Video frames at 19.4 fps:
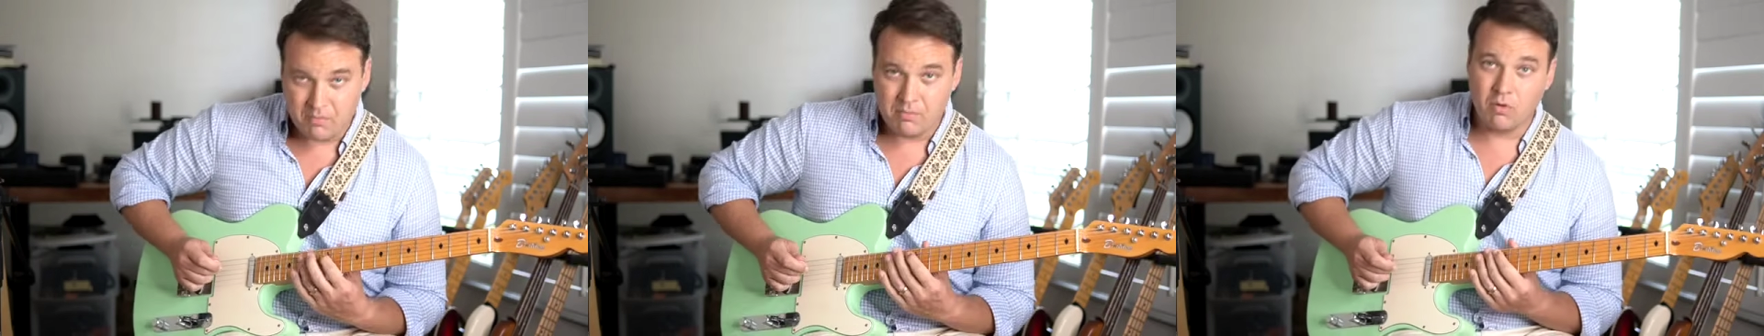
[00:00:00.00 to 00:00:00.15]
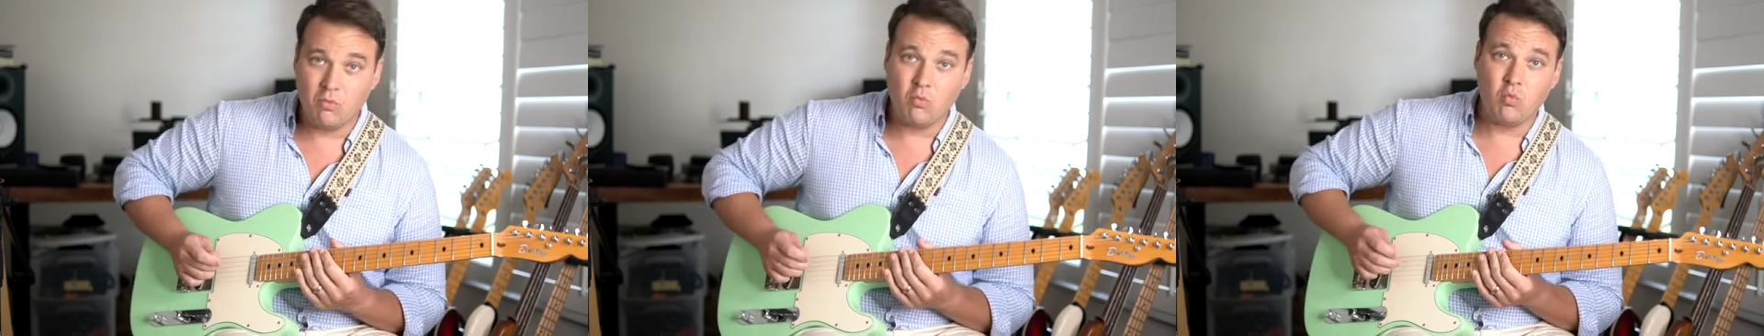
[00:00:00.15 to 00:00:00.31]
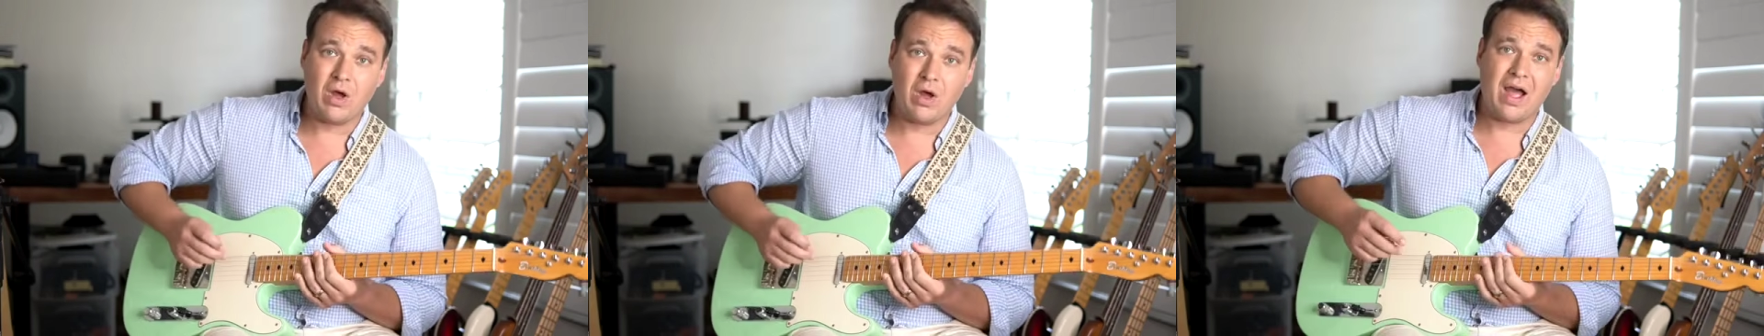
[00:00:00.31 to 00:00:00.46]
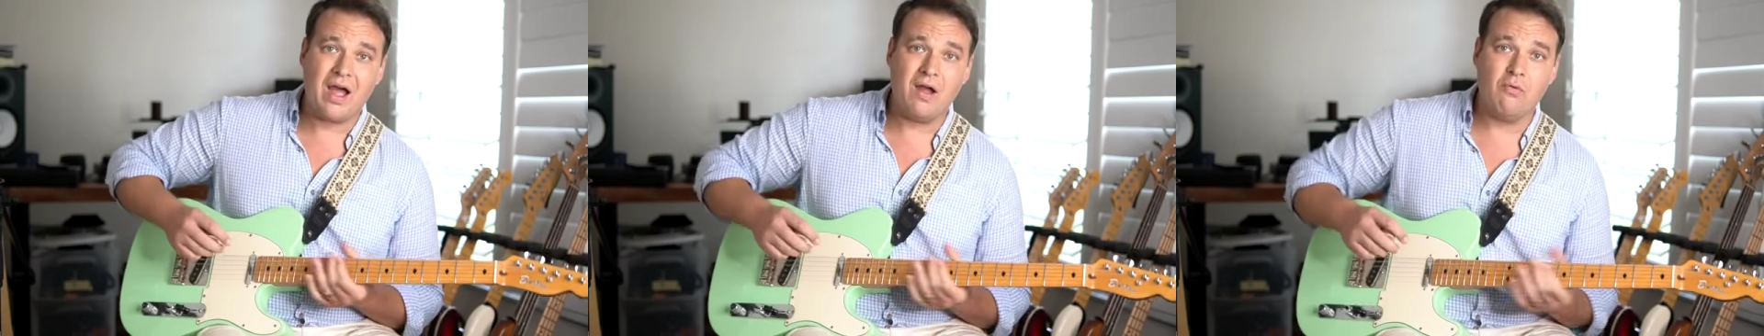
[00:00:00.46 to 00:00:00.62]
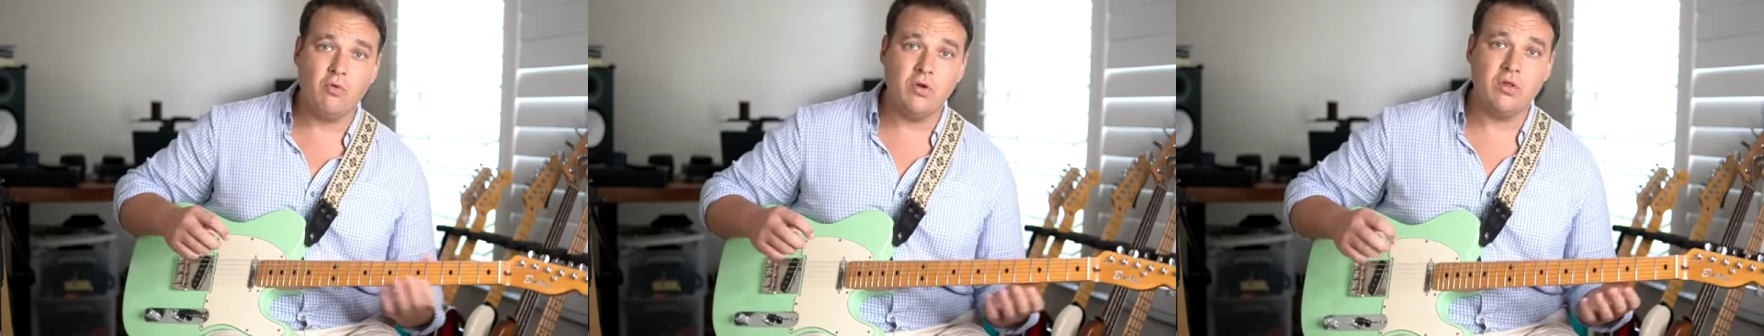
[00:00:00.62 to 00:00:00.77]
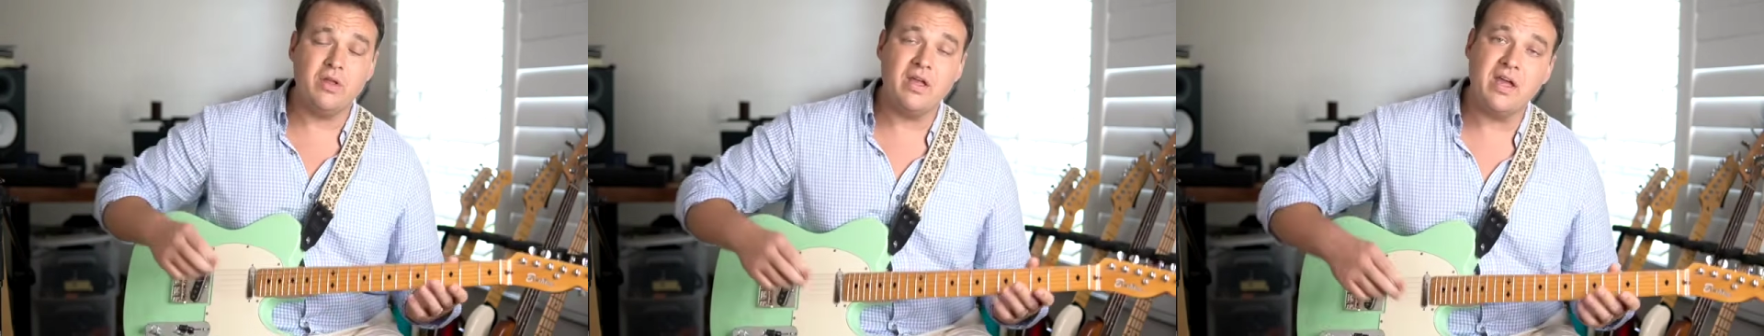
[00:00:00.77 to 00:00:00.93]
But what I
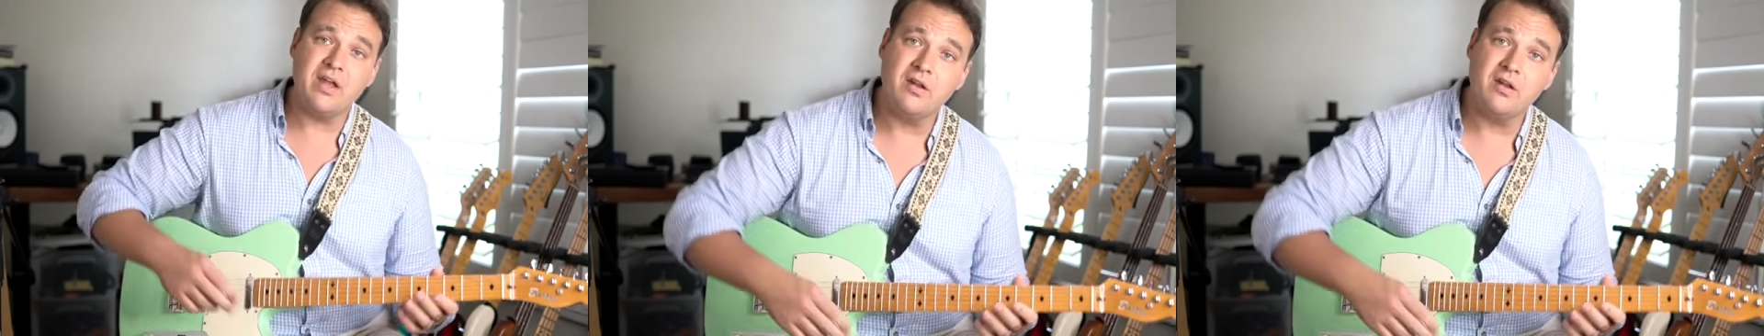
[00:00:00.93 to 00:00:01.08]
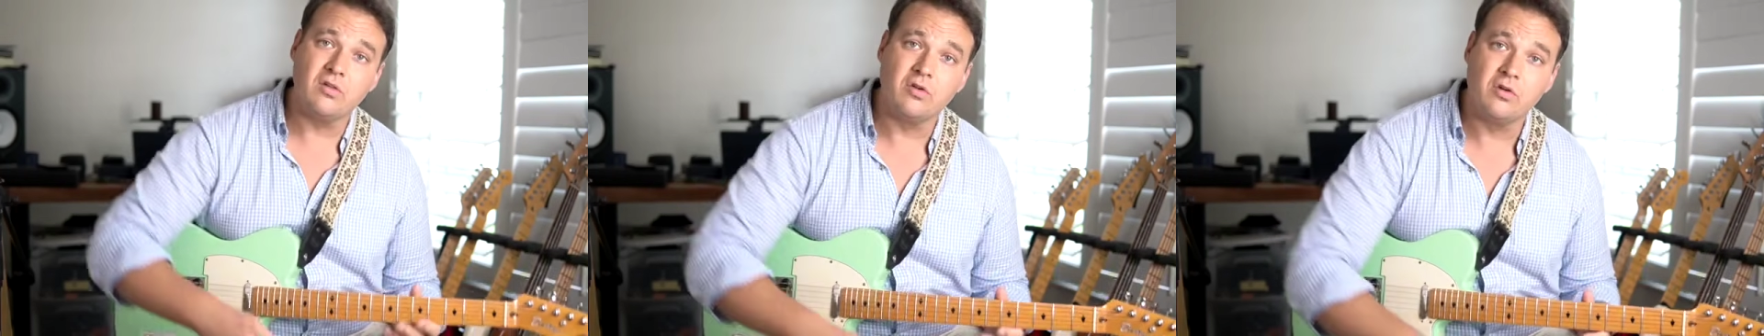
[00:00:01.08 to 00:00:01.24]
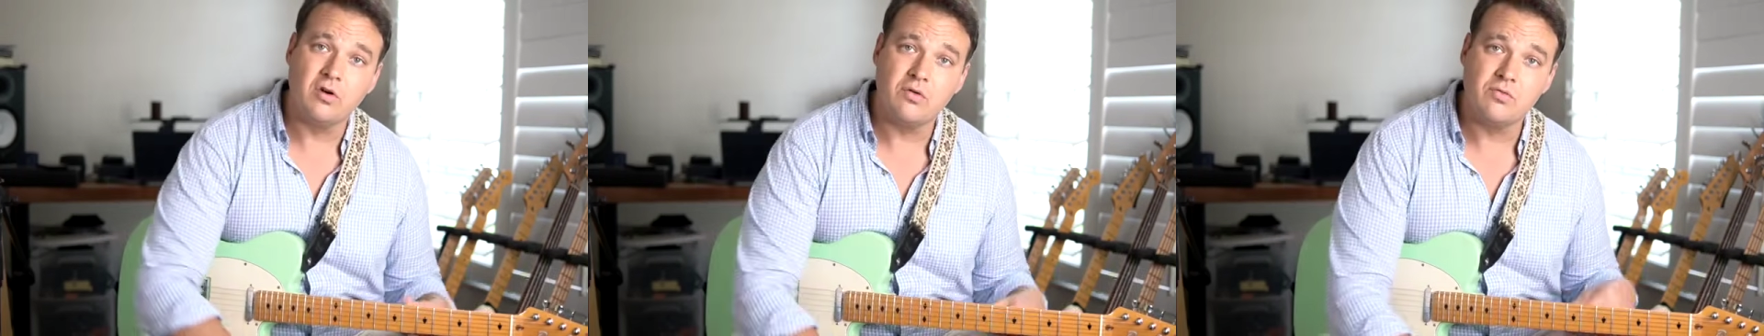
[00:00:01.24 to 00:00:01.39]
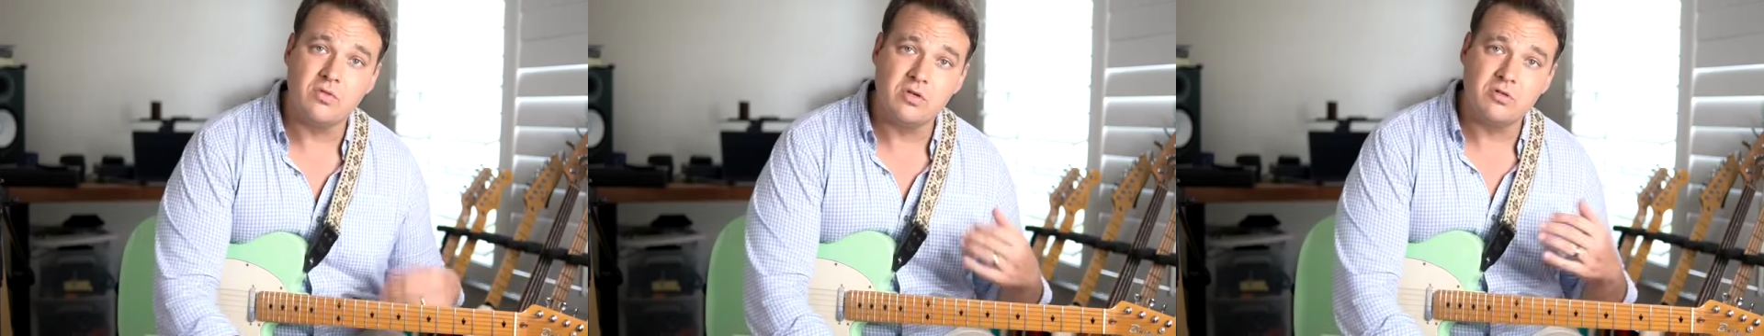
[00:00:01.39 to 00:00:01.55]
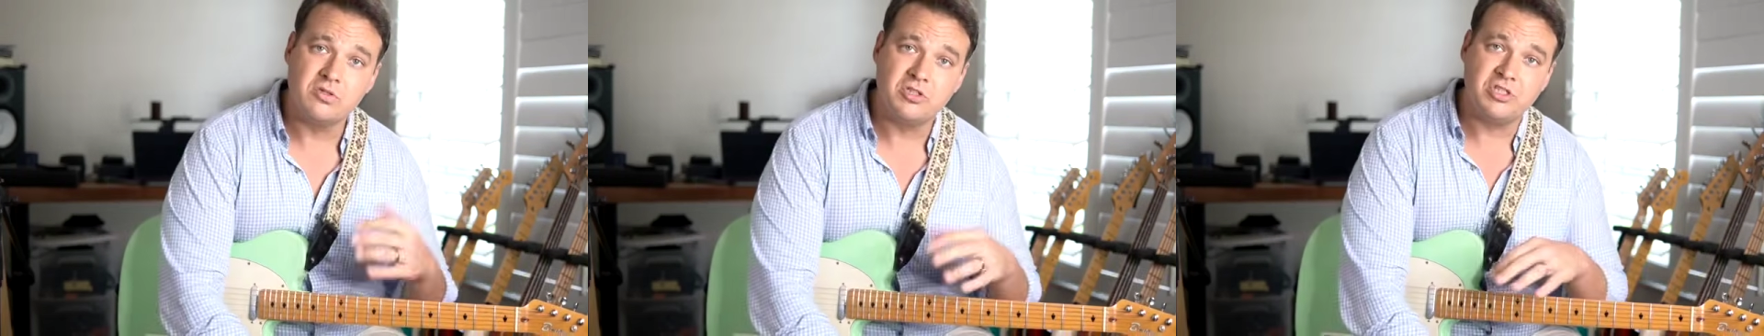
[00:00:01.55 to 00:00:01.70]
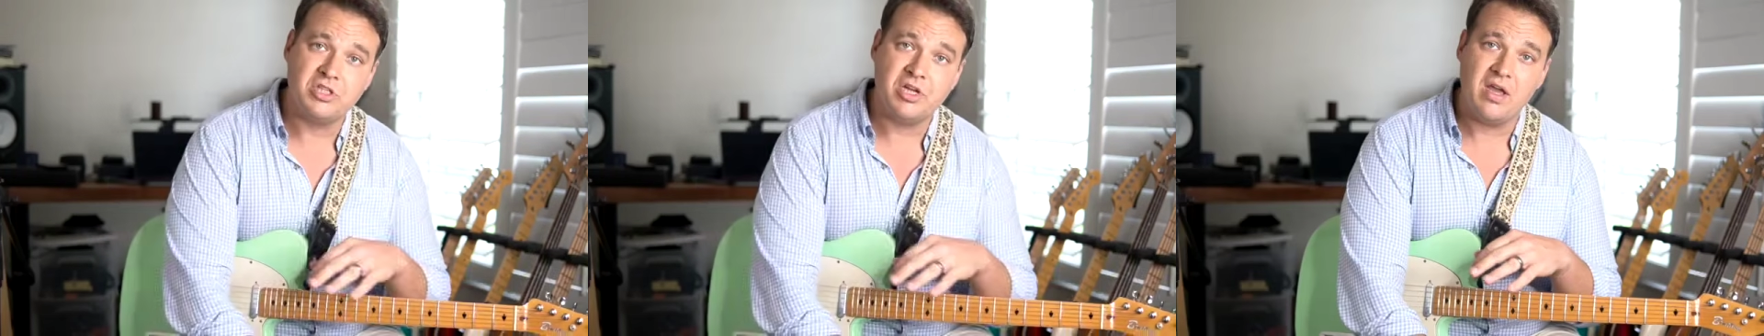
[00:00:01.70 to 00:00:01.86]
really had to learn over
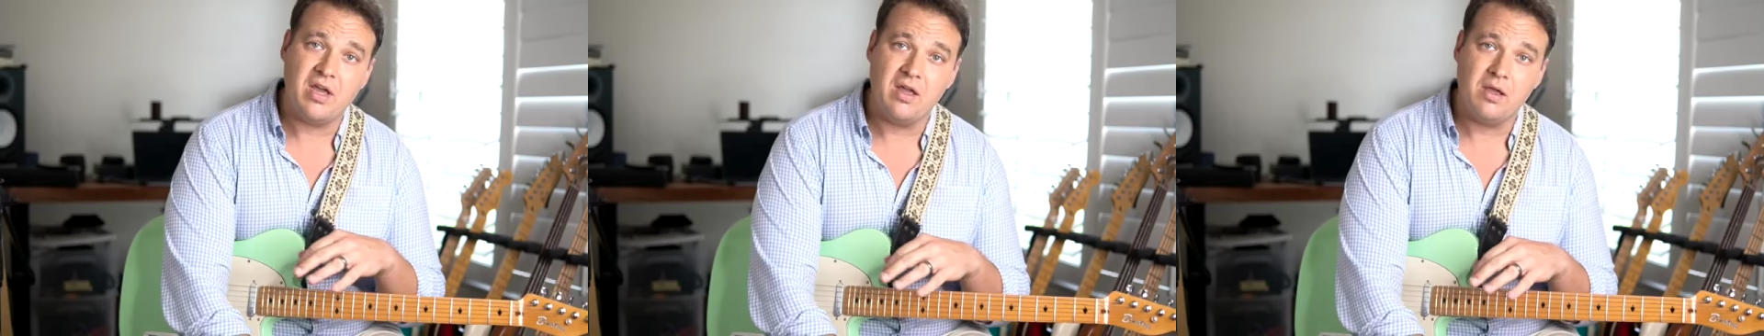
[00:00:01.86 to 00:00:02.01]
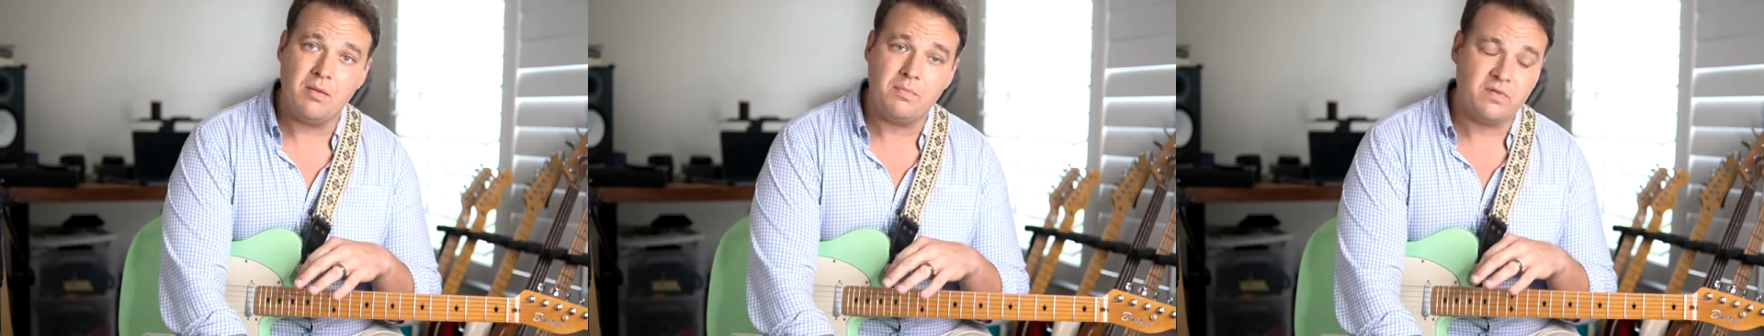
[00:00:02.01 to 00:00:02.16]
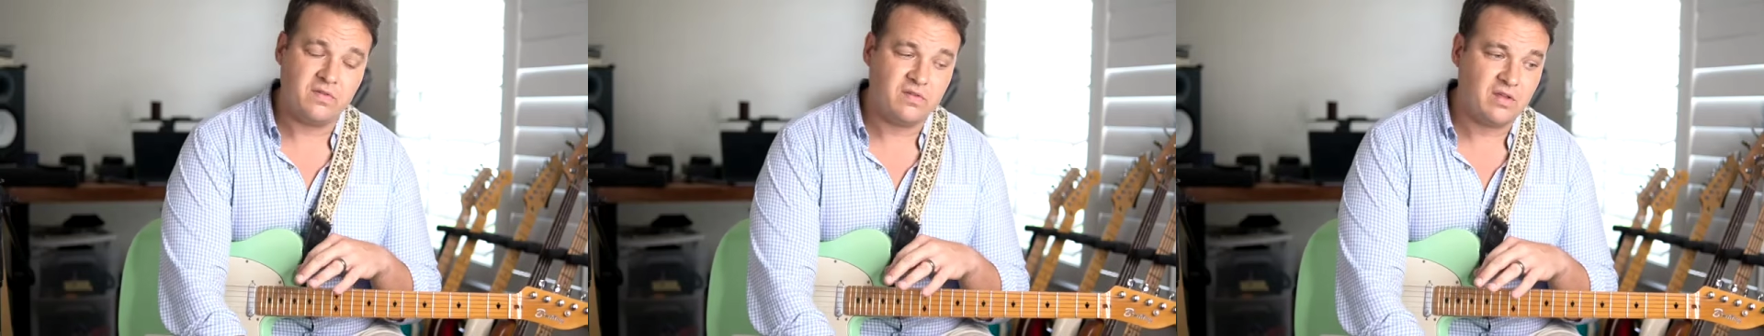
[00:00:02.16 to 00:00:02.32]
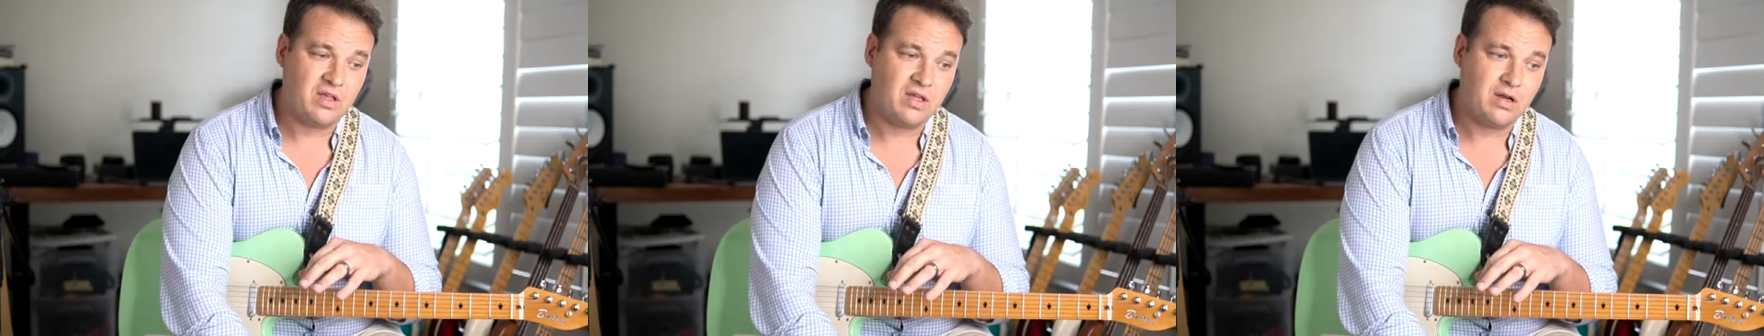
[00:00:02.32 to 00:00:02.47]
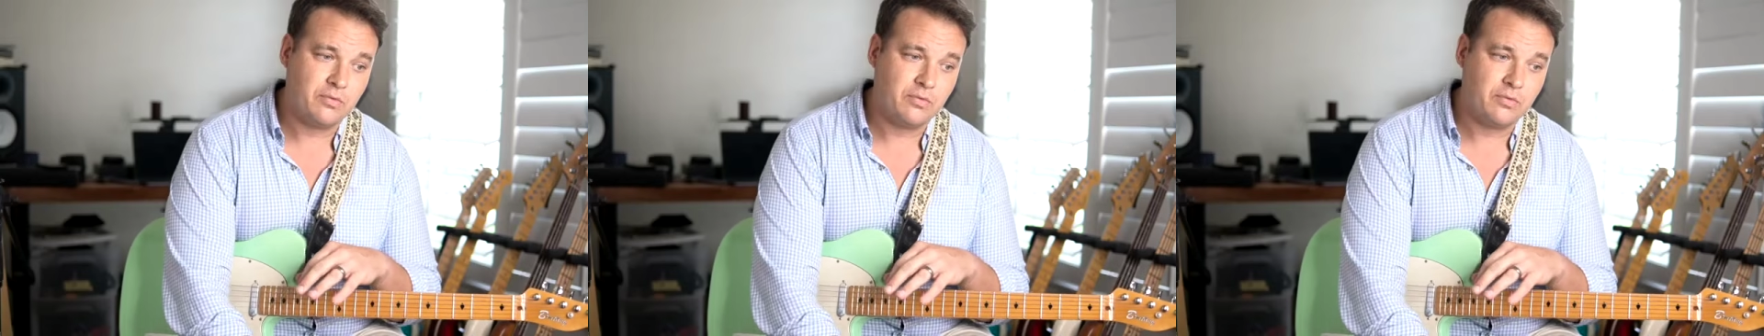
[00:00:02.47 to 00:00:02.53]
those shapes,